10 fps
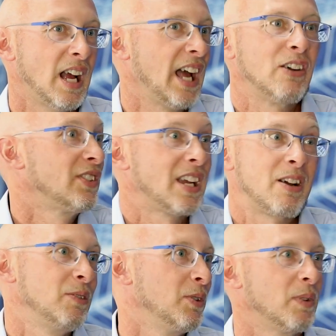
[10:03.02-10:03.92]
I don't see how
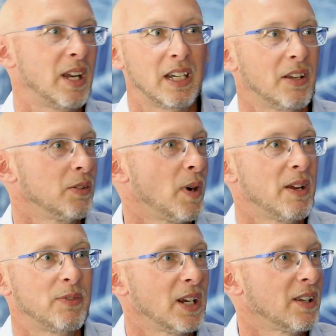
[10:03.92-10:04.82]
you would do it any other way,
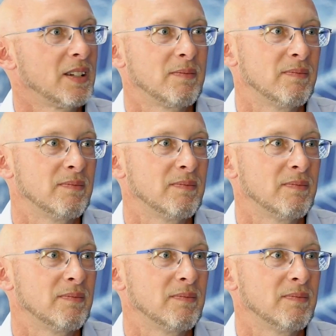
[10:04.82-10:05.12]
frankly.